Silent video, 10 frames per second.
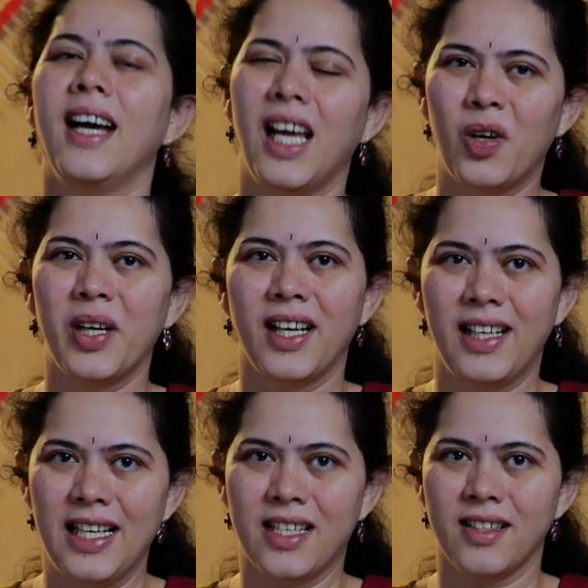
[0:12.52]
Hello, dear
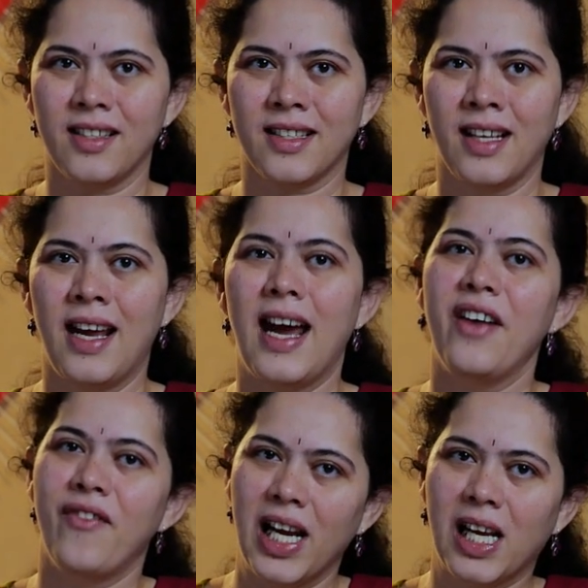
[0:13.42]
teachers,
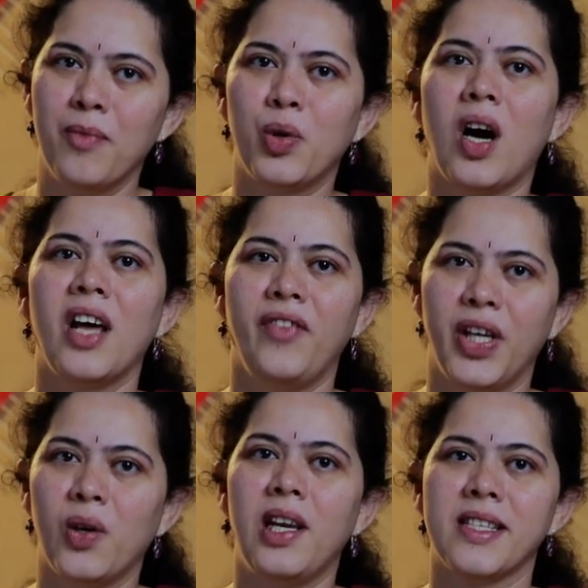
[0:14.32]
and welcome to our
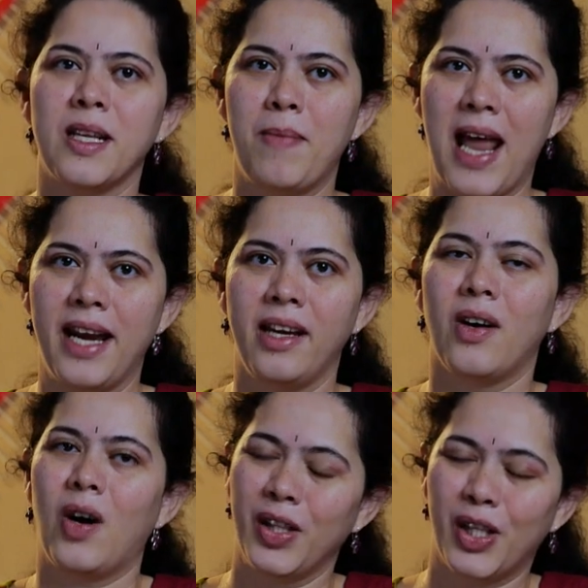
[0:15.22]
video lesson plan
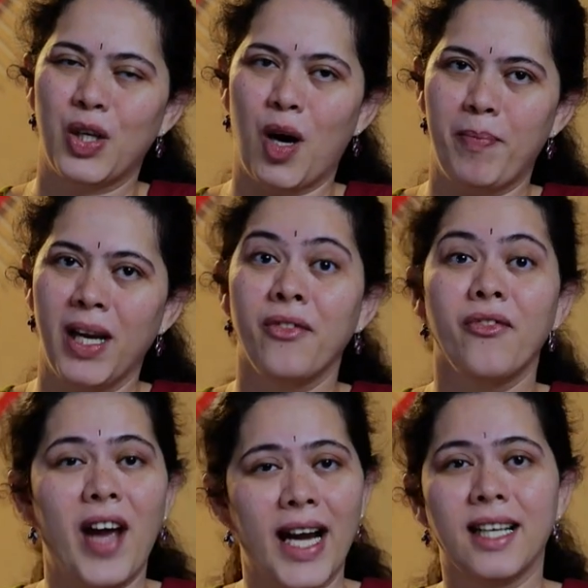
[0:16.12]
on the topic
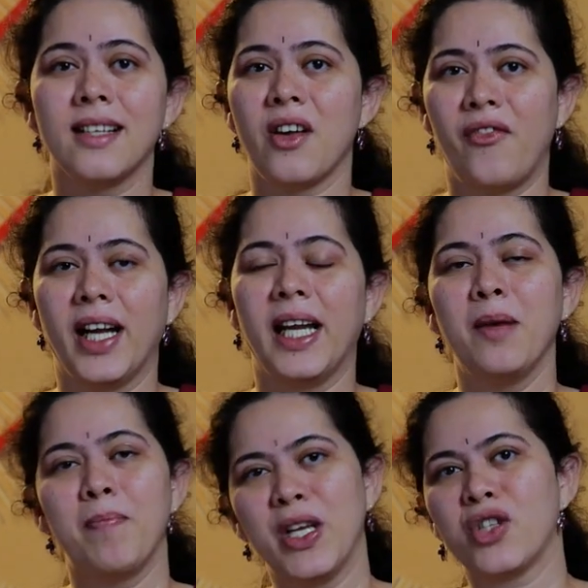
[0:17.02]
Factors
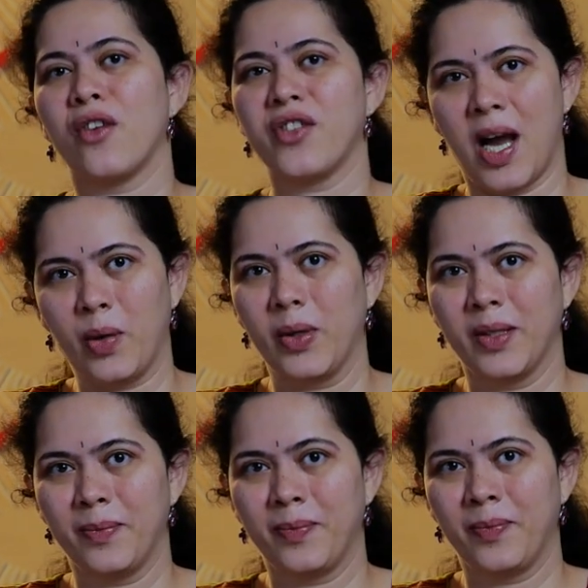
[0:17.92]
Affecting Pitch of Sound.
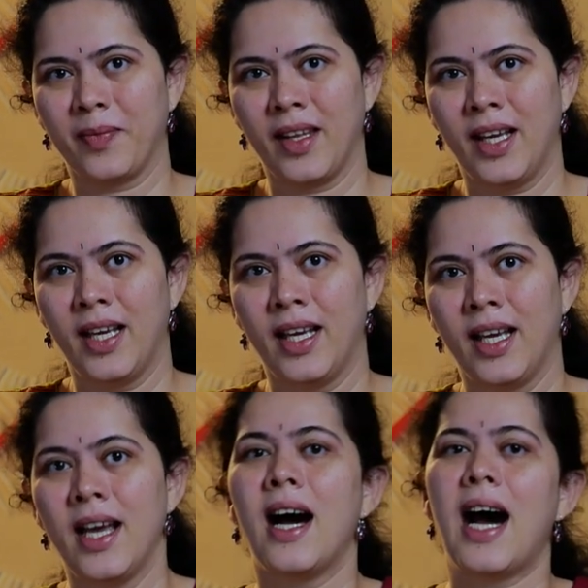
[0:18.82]

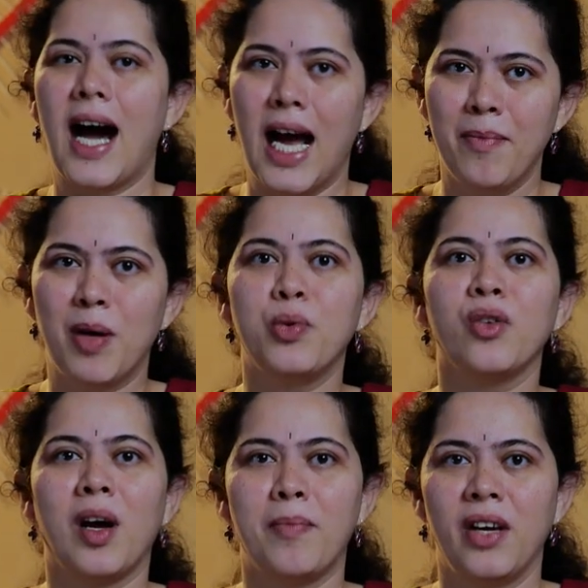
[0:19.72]
I am
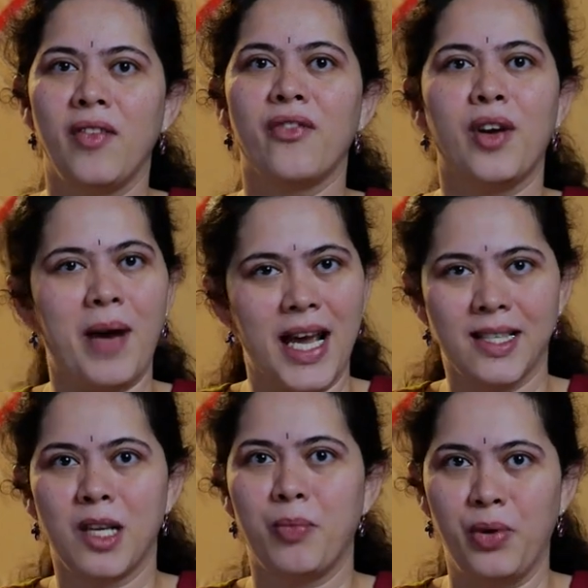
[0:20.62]
Apurva Barve from
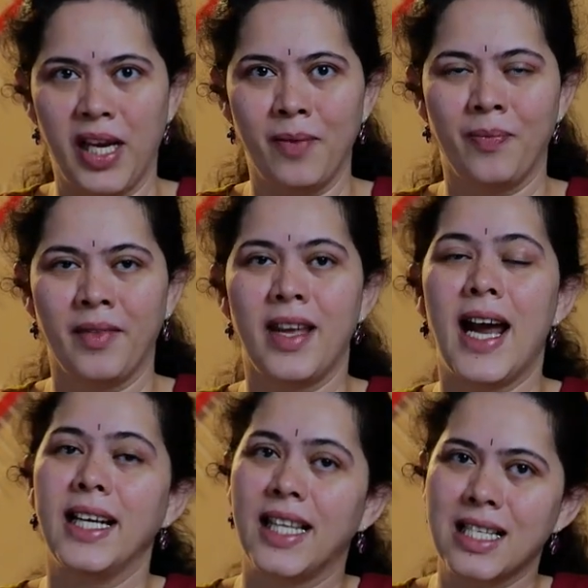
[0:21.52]
IISER Pune,
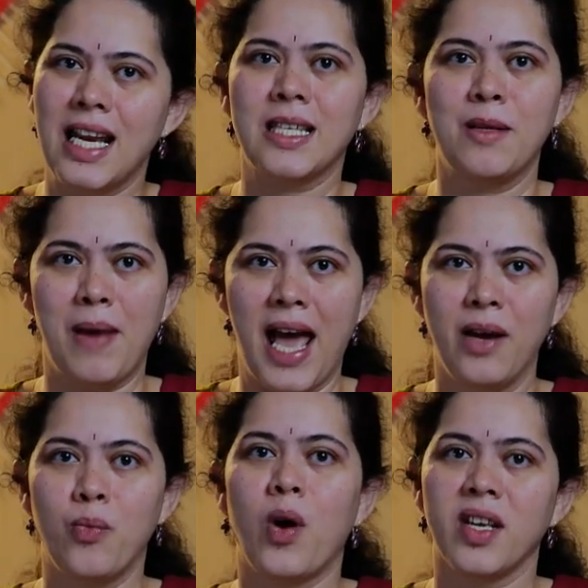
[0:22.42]
and this lesson
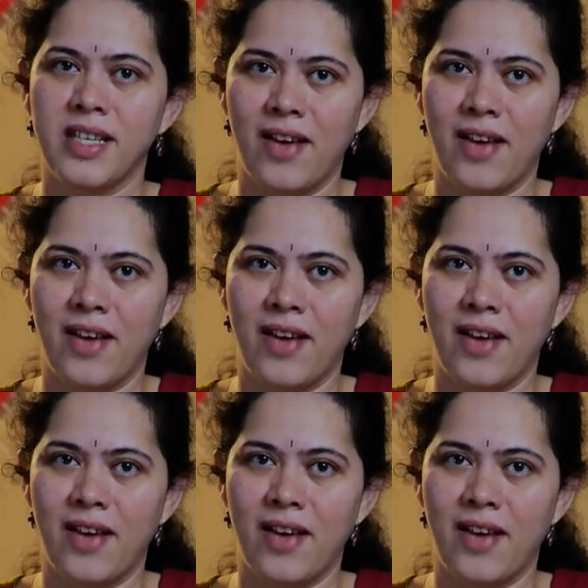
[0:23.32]
plan was